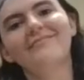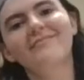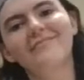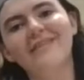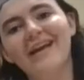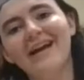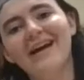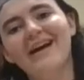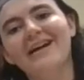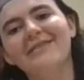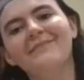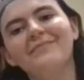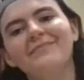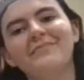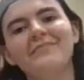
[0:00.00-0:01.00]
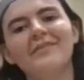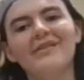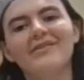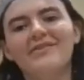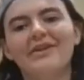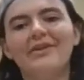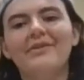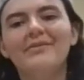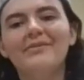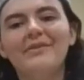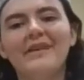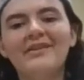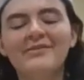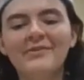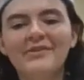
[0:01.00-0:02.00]
Yeah. So
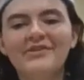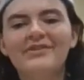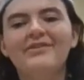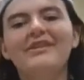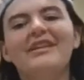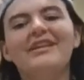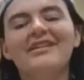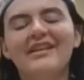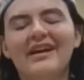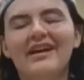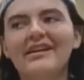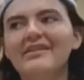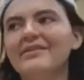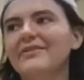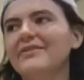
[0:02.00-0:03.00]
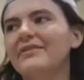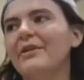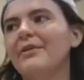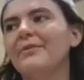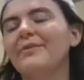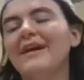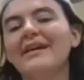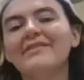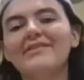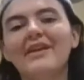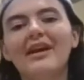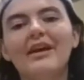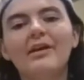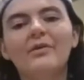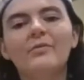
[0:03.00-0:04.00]
thanks for tuning in, guys. So that's
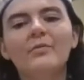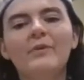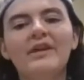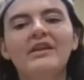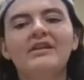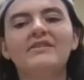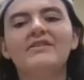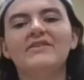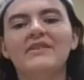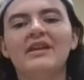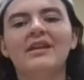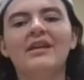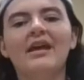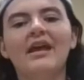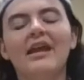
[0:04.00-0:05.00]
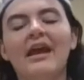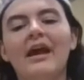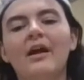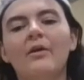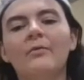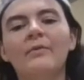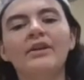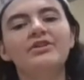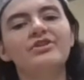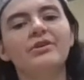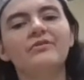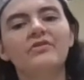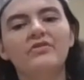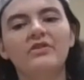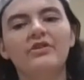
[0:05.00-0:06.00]
how we sing and how we
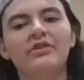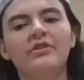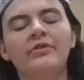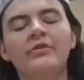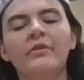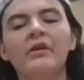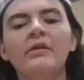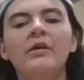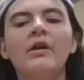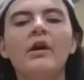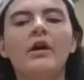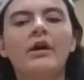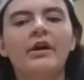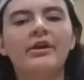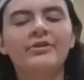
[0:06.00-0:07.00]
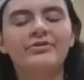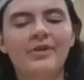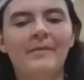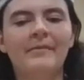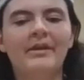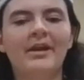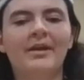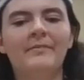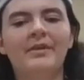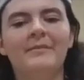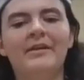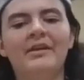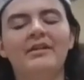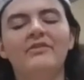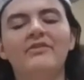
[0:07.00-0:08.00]
chose to do our drum
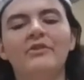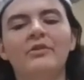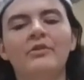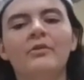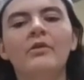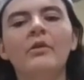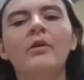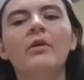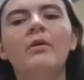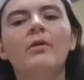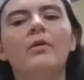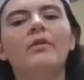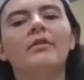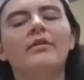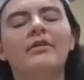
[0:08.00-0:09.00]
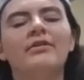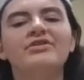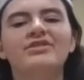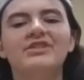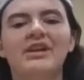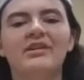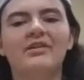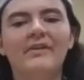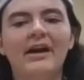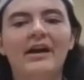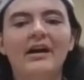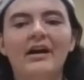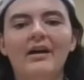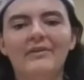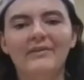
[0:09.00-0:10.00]
accompaniment to Oro Shedora
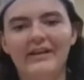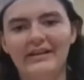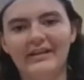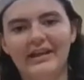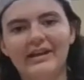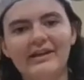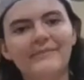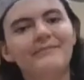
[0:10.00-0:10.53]
Hallelujah.